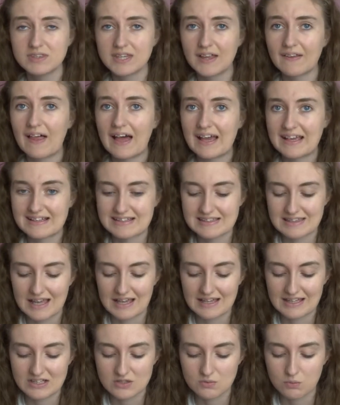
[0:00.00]

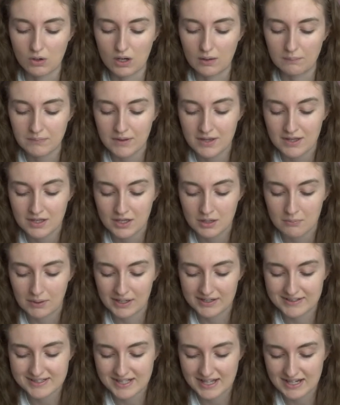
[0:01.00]
lightest one, but
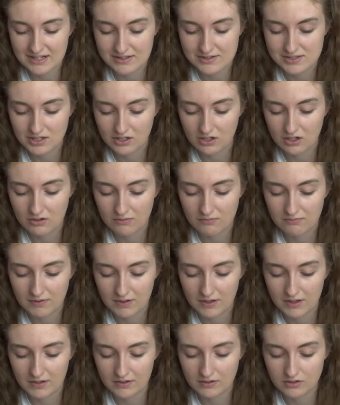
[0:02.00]
I decided to go
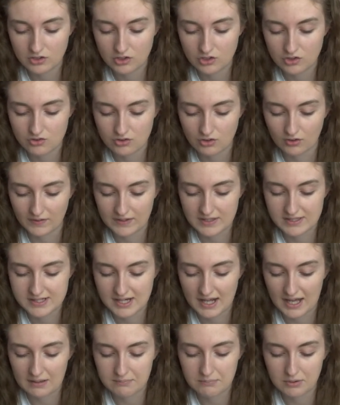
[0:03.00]
for neutral this
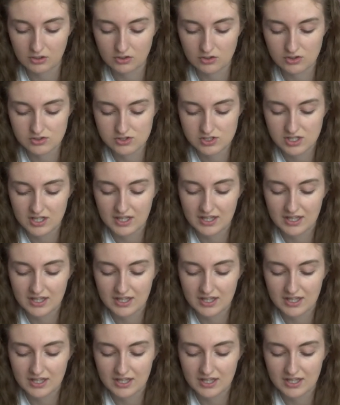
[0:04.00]
time because